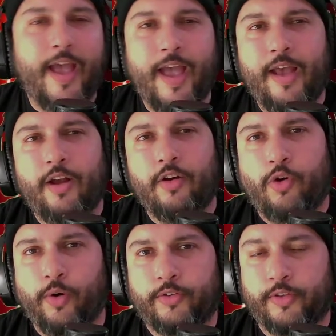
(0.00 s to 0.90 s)
and of
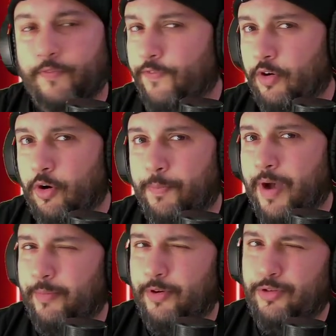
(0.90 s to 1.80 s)
course some Funko
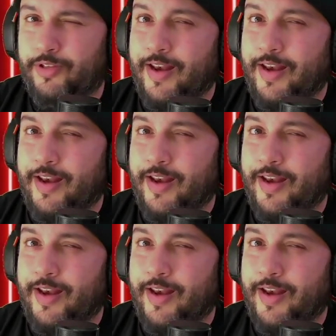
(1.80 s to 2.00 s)
Pop news.